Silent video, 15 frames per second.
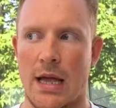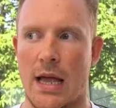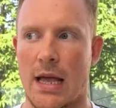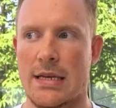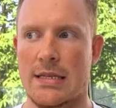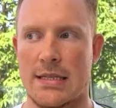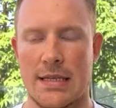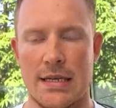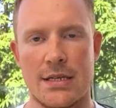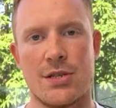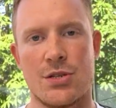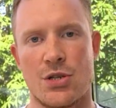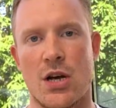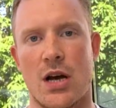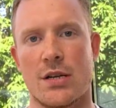Is this
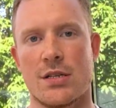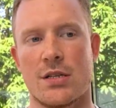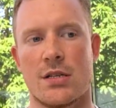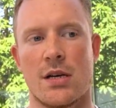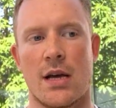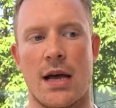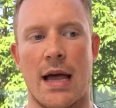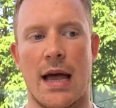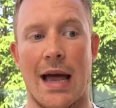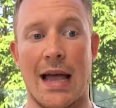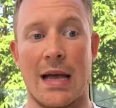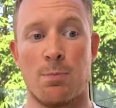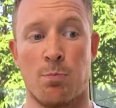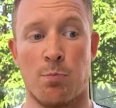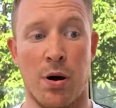just
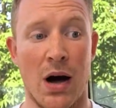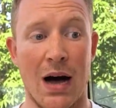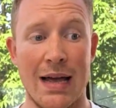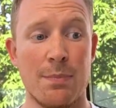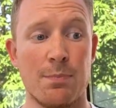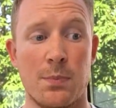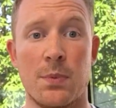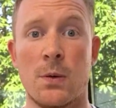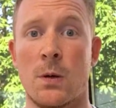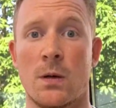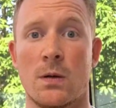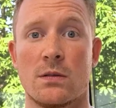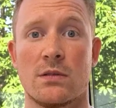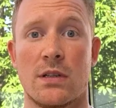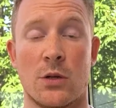a pipe
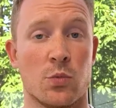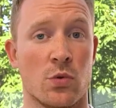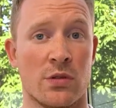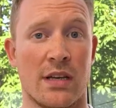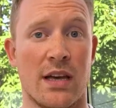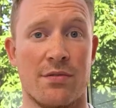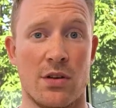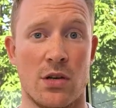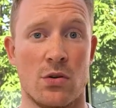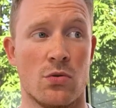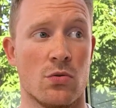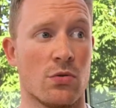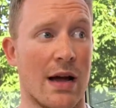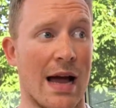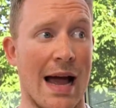that will give
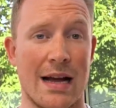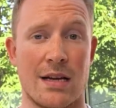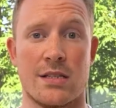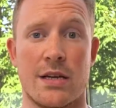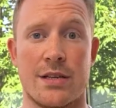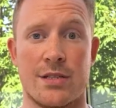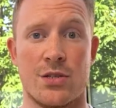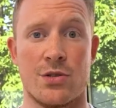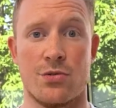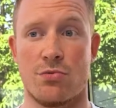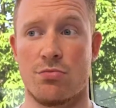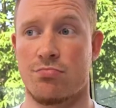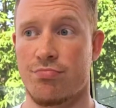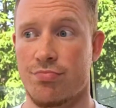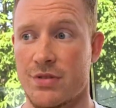you access
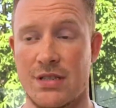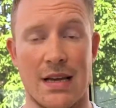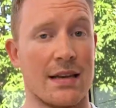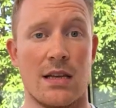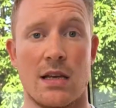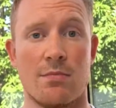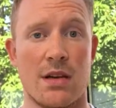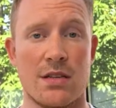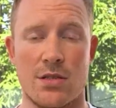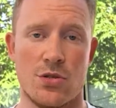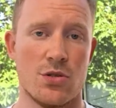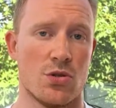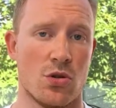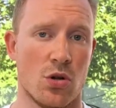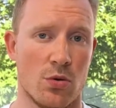to sending
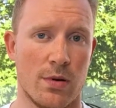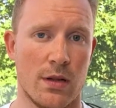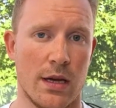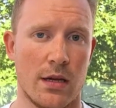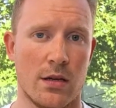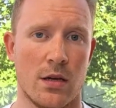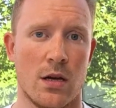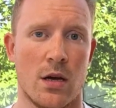messages globally?